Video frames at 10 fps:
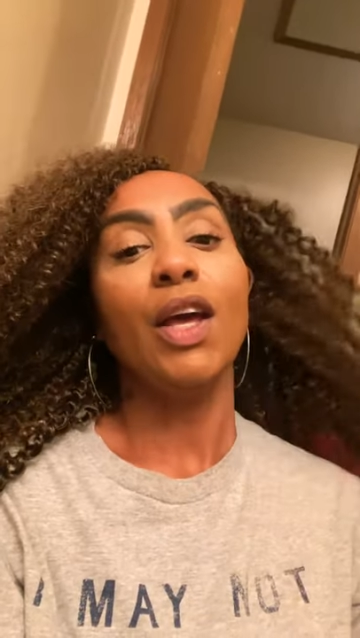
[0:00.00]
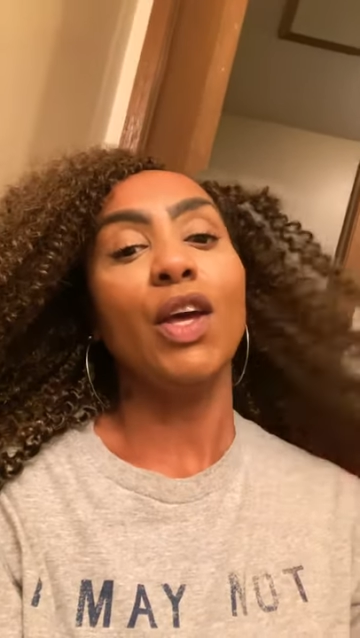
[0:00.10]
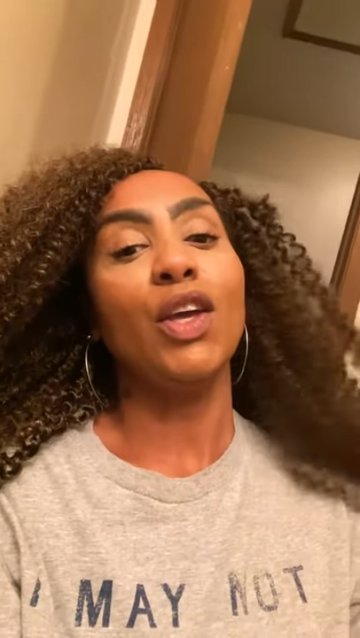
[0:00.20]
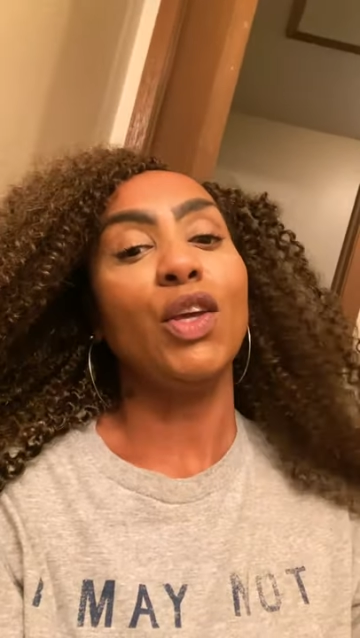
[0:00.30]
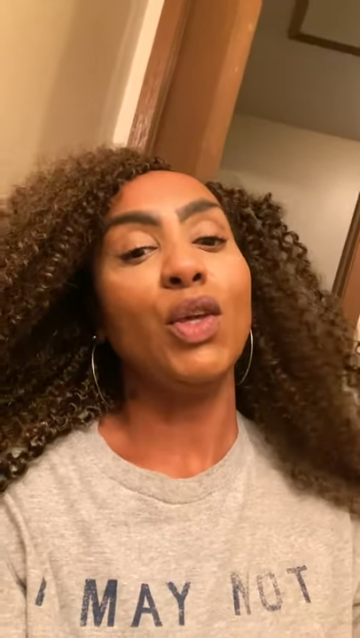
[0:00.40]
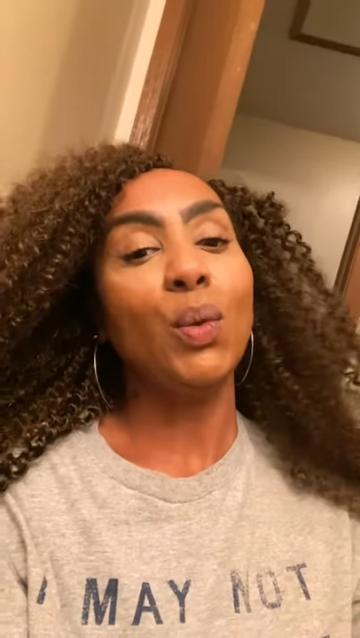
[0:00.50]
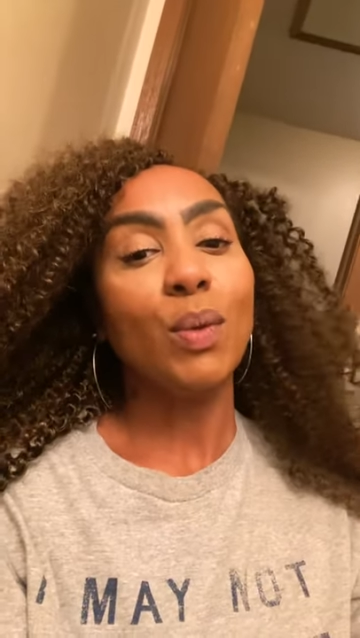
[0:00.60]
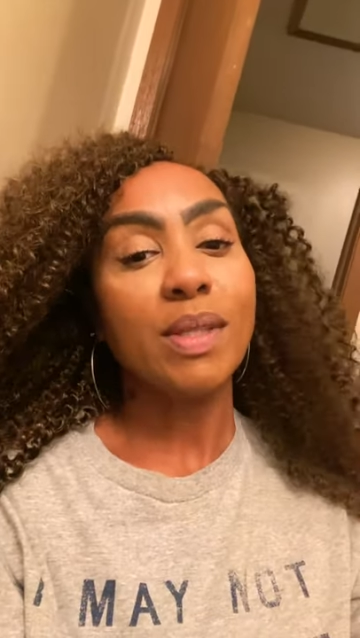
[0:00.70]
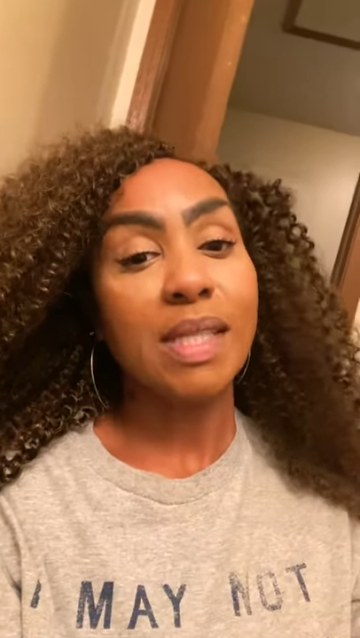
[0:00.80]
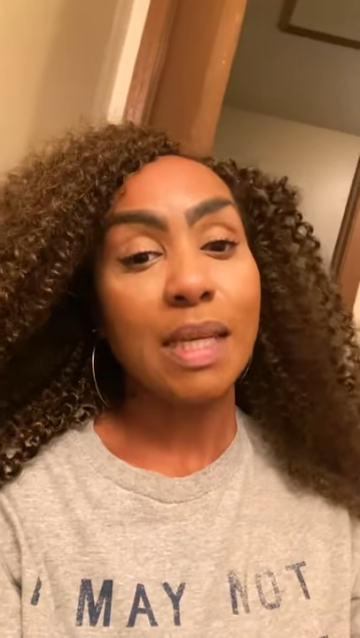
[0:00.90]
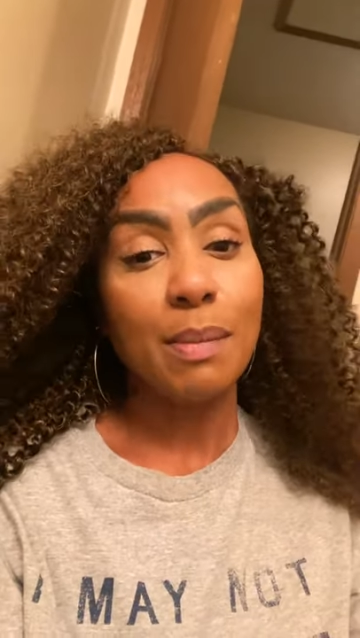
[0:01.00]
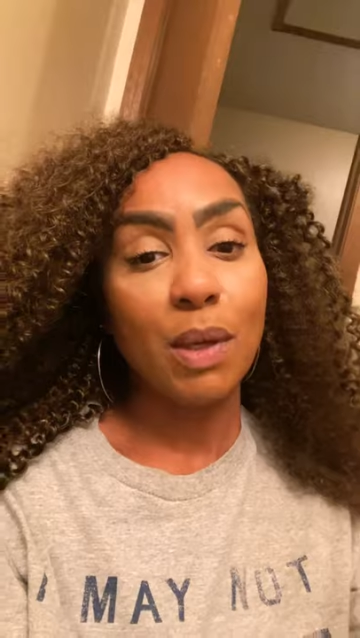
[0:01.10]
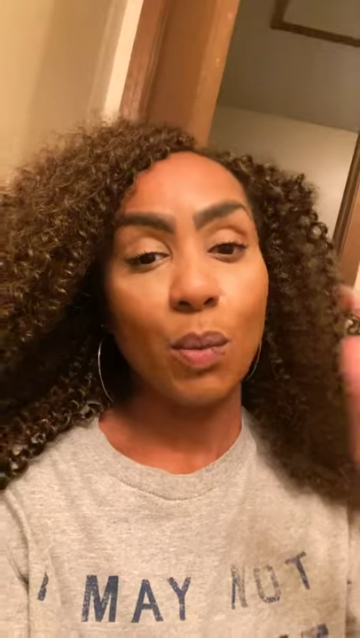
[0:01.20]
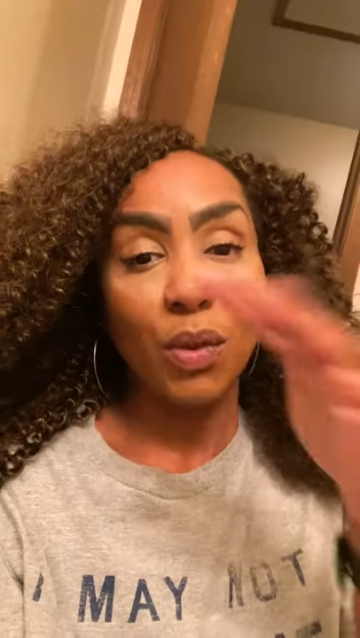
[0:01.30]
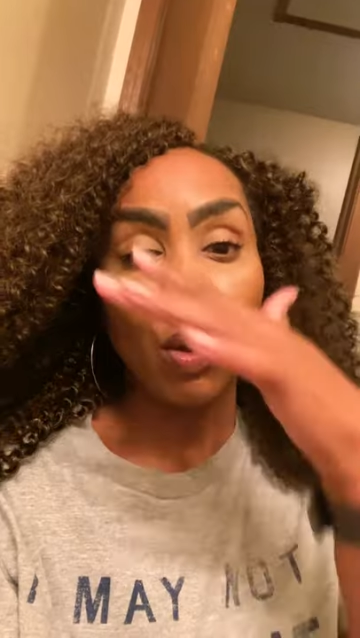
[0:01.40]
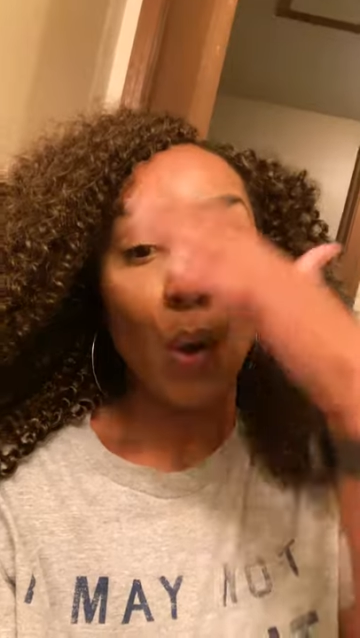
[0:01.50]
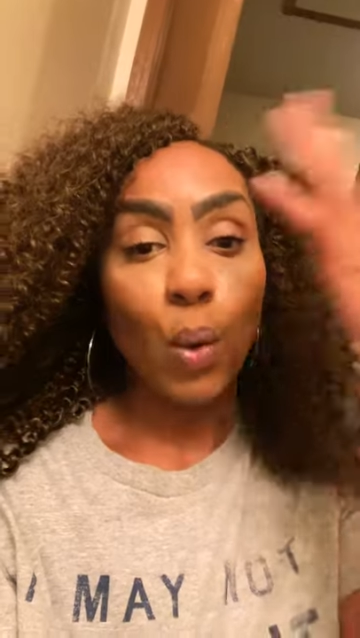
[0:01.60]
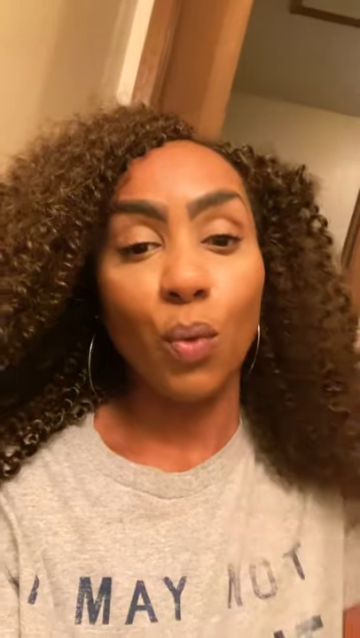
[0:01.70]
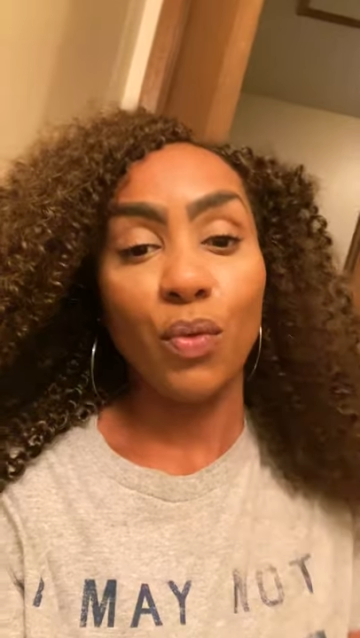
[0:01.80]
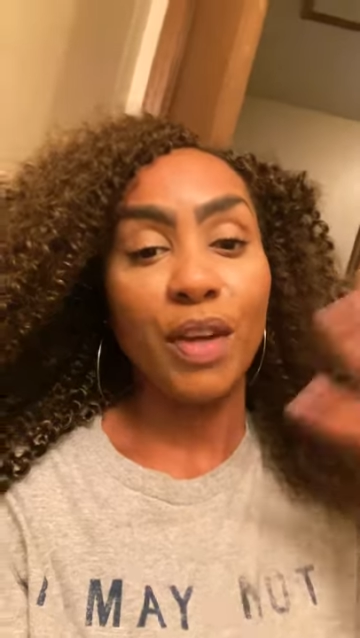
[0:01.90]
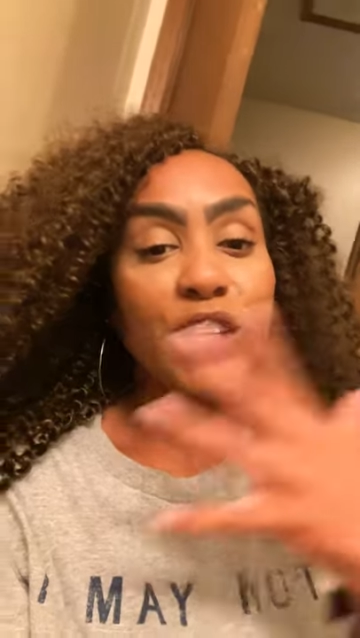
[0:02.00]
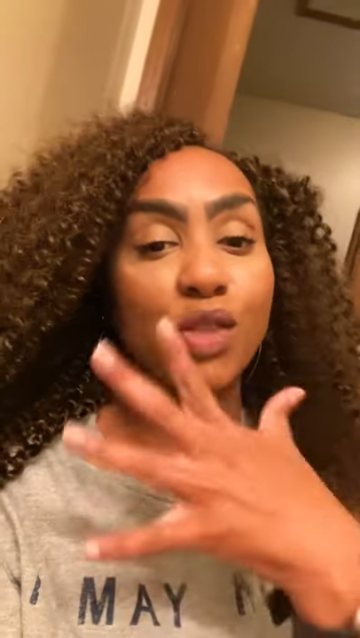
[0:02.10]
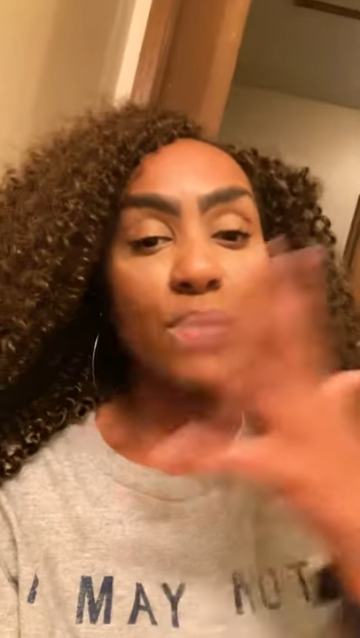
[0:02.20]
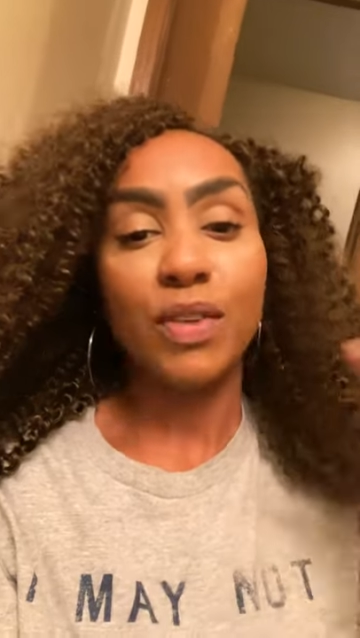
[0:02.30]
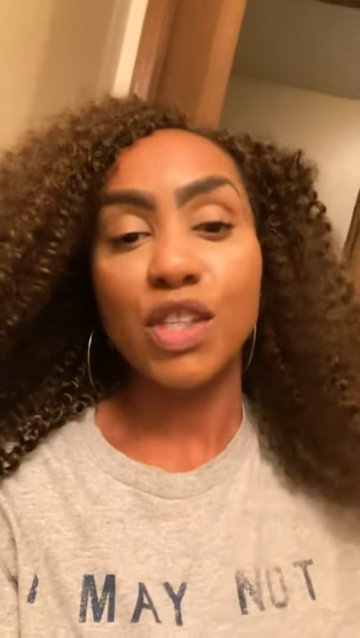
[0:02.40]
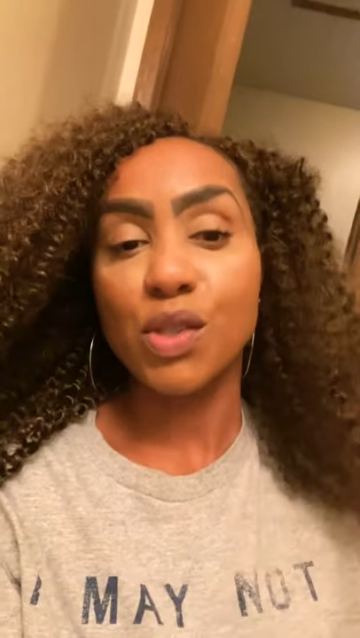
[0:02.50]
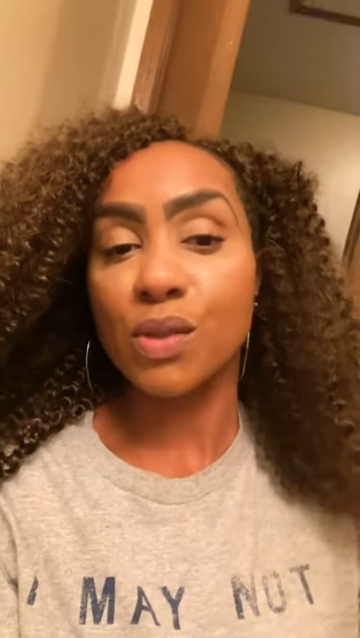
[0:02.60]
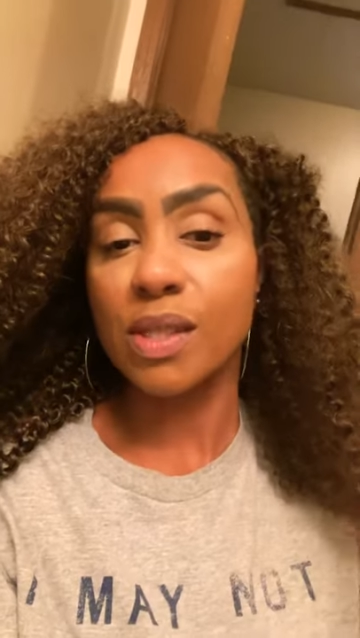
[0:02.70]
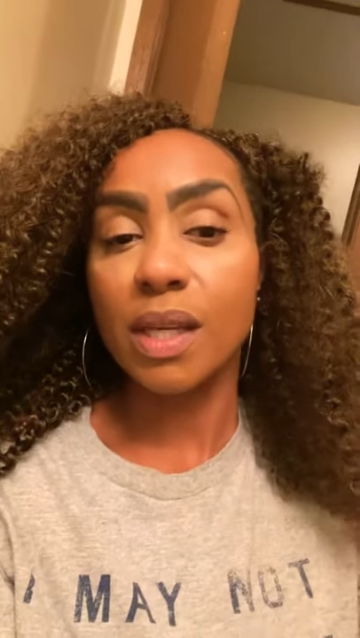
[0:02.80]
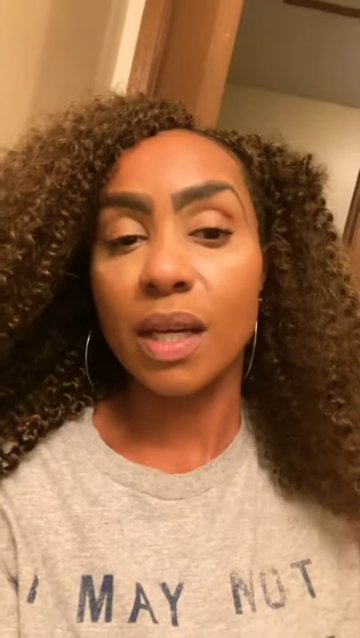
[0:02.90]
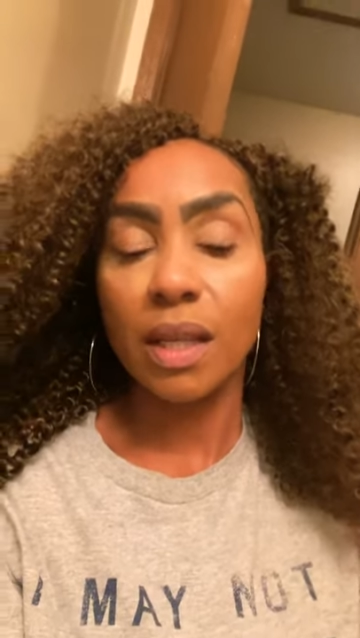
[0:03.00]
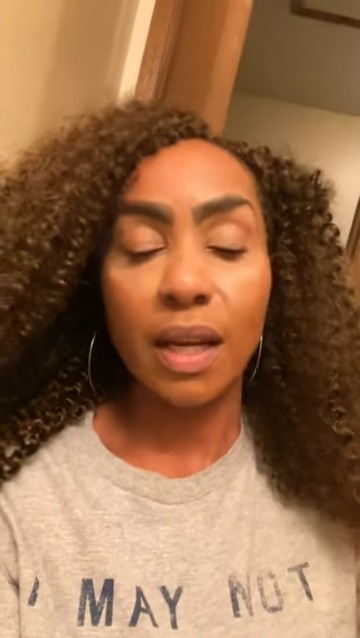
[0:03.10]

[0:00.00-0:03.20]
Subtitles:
you will see me with the whole facial features done.